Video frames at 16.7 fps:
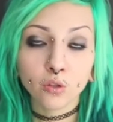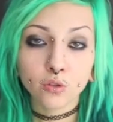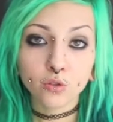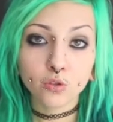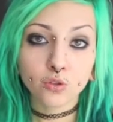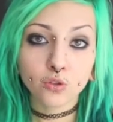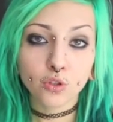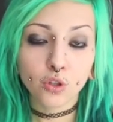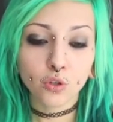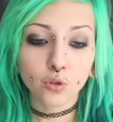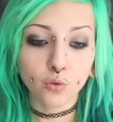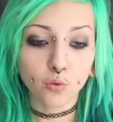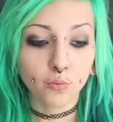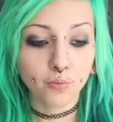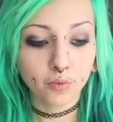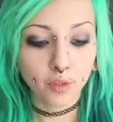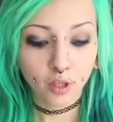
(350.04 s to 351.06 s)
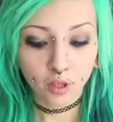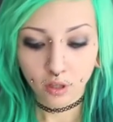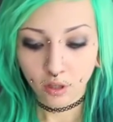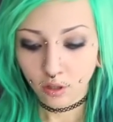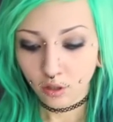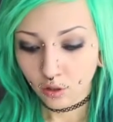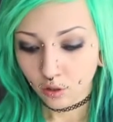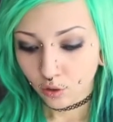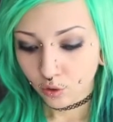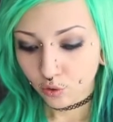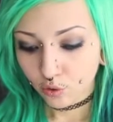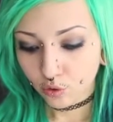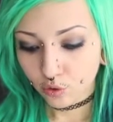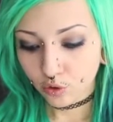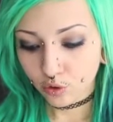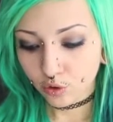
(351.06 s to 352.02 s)
So
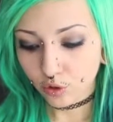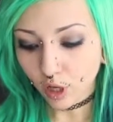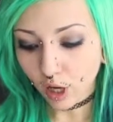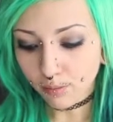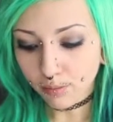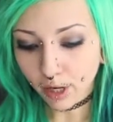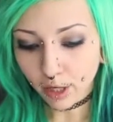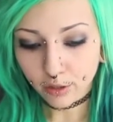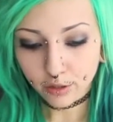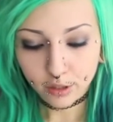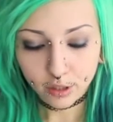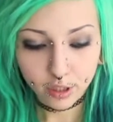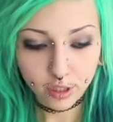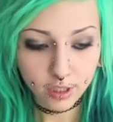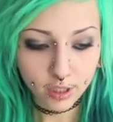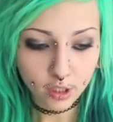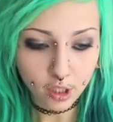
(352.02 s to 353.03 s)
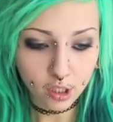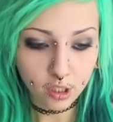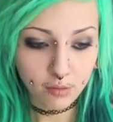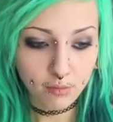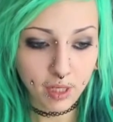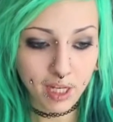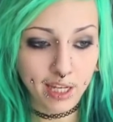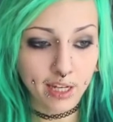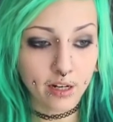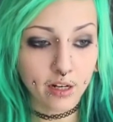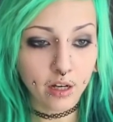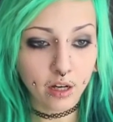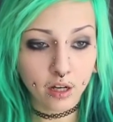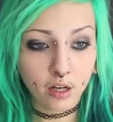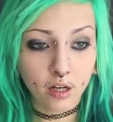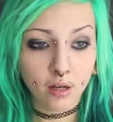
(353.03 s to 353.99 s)
about coloring my
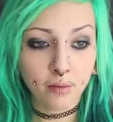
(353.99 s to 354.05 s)
hair.